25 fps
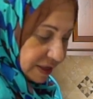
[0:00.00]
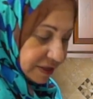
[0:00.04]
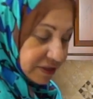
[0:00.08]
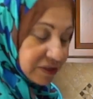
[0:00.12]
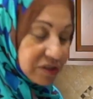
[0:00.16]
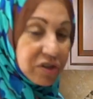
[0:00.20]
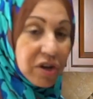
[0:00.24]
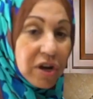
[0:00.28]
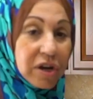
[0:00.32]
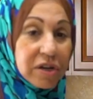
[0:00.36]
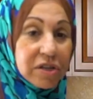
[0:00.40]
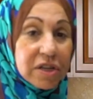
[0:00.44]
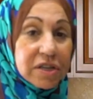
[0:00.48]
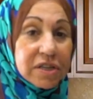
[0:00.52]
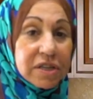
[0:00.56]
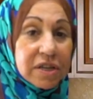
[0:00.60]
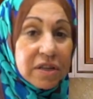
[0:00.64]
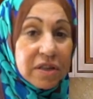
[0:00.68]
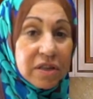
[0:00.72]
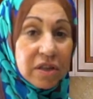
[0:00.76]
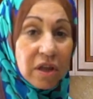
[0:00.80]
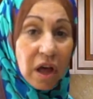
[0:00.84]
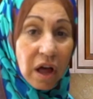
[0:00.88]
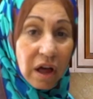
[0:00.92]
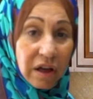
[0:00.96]
insert it
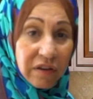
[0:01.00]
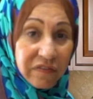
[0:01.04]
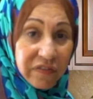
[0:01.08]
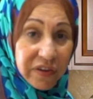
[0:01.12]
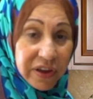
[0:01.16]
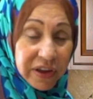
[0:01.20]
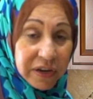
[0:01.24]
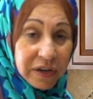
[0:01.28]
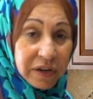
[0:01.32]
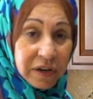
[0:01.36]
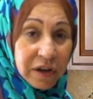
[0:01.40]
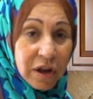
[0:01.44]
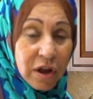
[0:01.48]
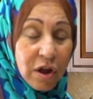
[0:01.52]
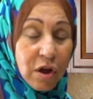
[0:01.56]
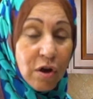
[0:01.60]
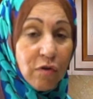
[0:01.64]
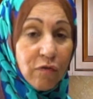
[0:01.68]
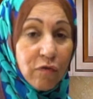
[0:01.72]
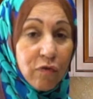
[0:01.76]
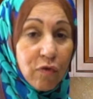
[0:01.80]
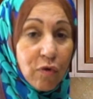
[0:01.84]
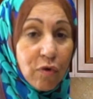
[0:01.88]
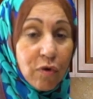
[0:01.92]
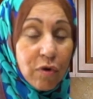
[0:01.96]
in the oven
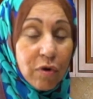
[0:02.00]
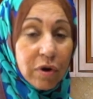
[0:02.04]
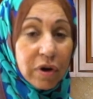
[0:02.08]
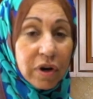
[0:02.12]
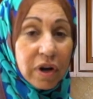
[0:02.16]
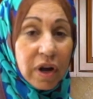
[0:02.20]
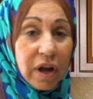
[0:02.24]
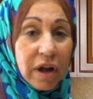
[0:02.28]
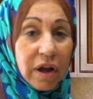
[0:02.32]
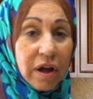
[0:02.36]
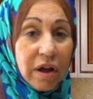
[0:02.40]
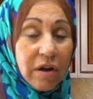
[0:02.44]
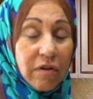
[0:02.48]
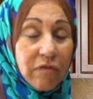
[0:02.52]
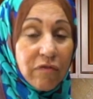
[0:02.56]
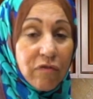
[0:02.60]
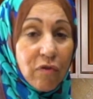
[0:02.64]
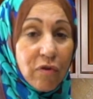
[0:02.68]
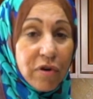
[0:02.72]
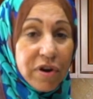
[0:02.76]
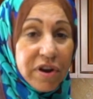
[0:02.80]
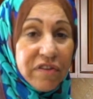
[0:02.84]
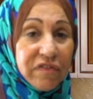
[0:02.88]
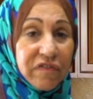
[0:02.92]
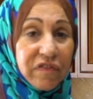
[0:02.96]
for
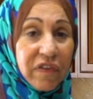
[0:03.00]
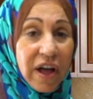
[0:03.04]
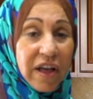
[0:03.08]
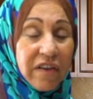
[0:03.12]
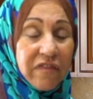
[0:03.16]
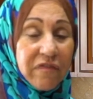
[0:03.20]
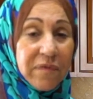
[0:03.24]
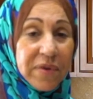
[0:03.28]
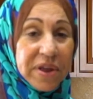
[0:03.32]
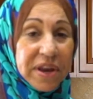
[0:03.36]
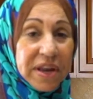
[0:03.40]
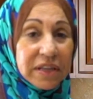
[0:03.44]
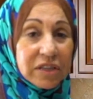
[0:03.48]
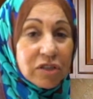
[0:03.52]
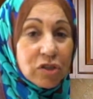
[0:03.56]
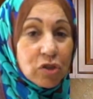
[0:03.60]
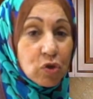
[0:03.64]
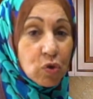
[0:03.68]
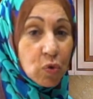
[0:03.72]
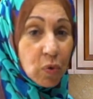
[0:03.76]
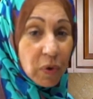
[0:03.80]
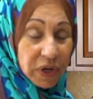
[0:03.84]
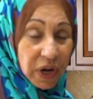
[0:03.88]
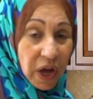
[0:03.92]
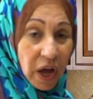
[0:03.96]
45 minutes
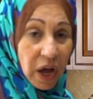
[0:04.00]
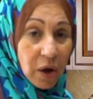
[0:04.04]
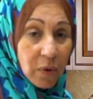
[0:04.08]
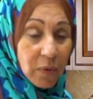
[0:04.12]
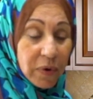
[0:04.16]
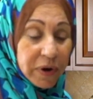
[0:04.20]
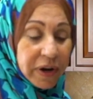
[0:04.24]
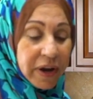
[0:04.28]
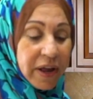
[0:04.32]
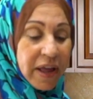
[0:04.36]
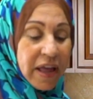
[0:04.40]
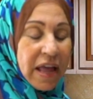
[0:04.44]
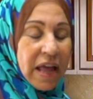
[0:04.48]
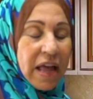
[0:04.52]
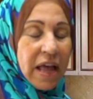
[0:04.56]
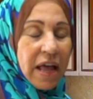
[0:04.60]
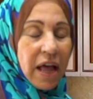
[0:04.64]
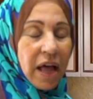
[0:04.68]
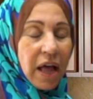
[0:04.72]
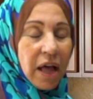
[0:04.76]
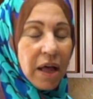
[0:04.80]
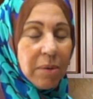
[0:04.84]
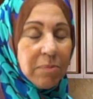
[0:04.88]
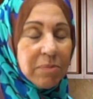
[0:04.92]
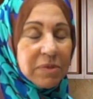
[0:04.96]
to 1 hour.
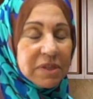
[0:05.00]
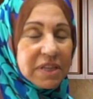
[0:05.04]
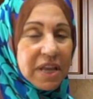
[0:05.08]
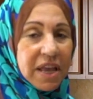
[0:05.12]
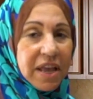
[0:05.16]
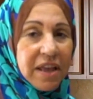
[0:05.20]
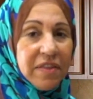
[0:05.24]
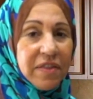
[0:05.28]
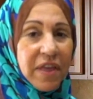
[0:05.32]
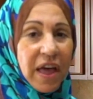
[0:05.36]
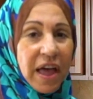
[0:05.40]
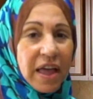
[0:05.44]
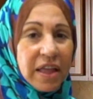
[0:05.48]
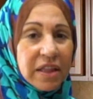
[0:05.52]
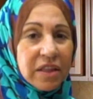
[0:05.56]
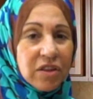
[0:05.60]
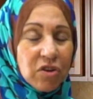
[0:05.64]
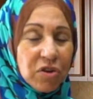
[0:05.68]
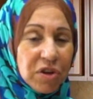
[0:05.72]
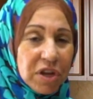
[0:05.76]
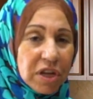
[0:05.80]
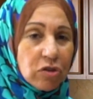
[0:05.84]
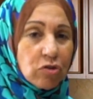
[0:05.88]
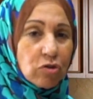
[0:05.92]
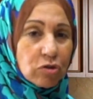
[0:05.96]
I'm saying that
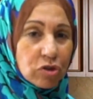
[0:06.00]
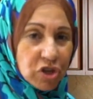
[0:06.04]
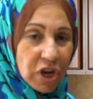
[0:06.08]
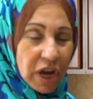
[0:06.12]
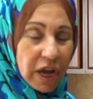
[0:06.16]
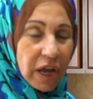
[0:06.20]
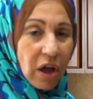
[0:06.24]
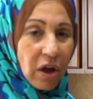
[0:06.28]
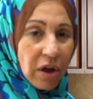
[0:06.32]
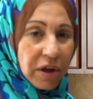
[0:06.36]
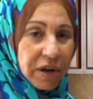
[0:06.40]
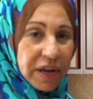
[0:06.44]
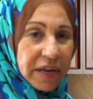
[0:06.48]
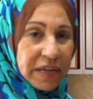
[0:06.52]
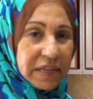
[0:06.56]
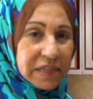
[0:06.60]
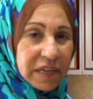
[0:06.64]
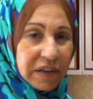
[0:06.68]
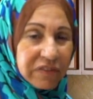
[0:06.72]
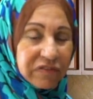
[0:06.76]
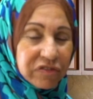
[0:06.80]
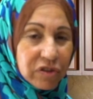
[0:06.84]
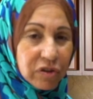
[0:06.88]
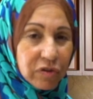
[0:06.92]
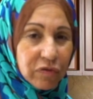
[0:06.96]
you need to check on it
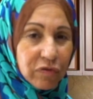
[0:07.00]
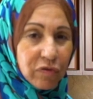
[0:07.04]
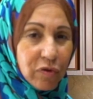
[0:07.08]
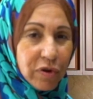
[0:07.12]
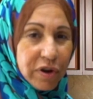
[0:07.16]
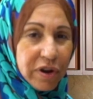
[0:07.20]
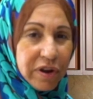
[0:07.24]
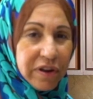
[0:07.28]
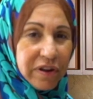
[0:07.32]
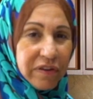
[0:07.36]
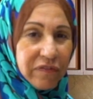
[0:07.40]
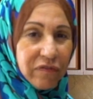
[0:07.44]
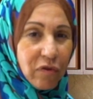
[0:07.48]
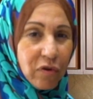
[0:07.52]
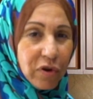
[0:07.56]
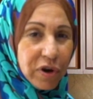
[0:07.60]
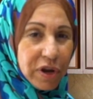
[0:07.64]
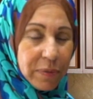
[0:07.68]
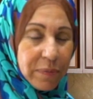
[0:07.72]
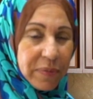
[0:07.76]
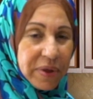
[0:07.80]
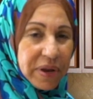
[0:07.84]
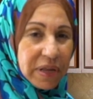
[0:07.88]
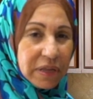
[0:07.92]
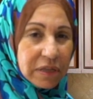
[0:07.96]
after
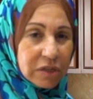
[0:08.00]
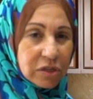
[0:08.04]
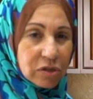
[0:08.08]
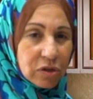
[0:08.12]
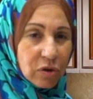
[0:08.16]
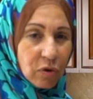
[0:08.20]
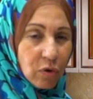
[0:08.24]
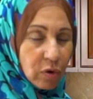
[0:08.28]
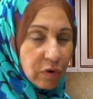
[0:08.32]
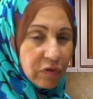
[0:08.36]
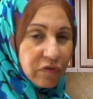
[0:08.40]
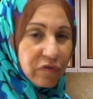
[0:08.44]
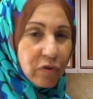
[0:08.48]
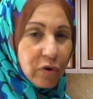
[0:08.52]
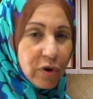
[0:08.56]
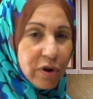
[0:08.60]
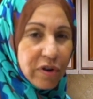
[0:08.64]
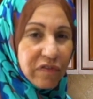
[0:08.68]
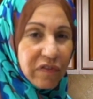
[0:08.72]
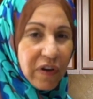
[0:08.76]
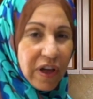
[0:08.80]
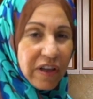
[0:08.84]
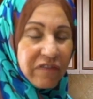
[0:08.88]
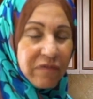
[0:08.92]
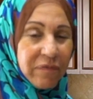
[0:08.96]
40 minutes or
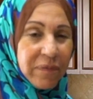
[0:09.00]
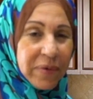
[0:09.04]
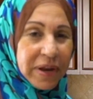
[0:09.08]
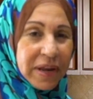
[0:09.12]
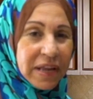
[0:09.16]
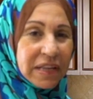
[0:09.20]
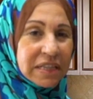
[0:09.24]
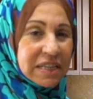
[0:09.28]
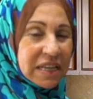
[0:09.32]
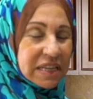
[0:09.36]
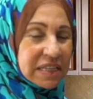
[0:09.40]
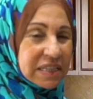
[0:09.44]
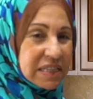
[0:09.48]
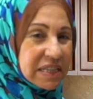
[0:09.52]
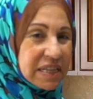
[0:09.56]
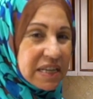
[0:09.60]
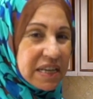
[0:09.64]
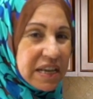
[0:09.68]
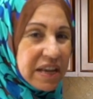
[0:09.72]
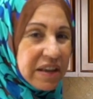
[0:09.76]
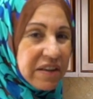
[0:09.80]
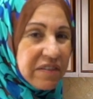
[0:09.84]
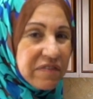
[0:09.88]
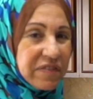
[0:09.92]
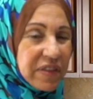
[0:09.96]
45 minutes and
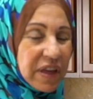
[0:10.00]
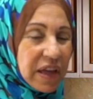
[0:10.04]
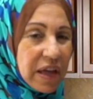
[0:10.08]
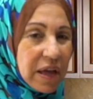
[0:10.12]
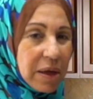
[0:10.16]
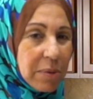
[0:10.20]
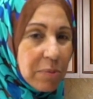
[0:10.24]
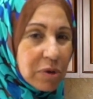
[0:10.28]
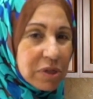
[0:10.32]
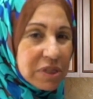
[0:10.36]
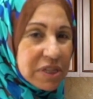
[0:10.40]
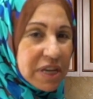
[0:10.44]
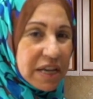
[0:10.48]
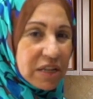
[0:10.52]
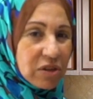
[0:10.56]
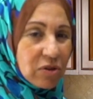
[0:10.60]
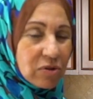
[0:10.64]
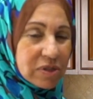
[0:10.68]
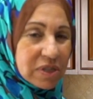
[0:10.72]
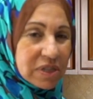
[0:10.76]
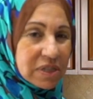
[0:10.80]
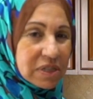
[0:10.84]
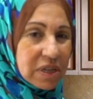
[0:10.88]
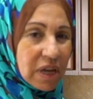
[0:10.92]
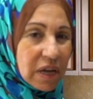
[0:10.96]
see if the
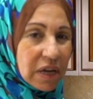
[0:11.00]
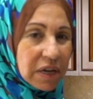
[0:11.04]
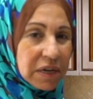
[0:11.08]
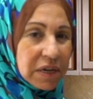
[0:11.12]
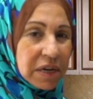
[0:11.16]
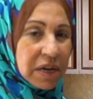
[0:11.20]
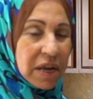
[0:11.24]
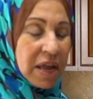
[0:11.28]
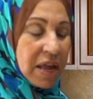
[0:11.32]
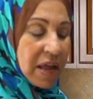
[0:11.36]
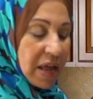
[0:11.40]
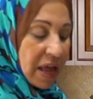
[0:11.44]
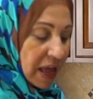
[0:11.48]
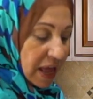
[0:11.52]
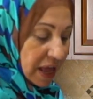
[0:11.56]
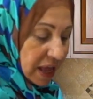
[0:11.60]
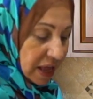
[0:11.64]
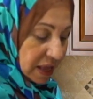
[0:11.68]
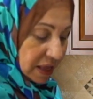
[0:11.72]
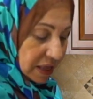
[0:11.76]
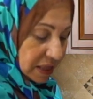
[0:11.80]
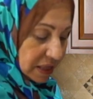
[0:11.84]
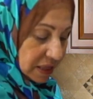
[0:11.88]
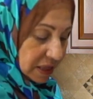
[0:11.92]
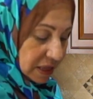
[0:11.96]
potatoes is done
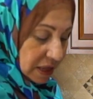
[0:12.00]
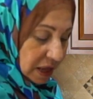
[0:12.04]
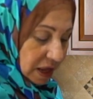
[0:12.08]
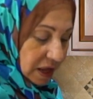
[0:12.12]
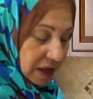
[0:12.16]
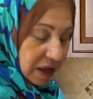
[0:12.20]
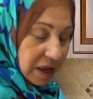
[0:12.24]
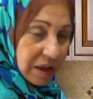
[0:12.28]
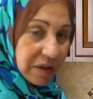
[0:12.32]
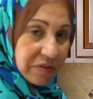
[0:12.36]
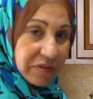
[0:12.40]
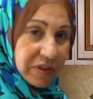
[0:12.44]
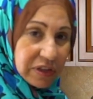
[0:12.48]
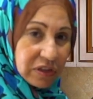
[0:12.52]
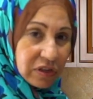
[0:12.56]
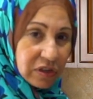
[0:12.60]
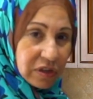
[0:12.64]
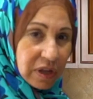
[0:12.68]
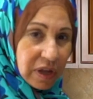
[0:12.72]
and the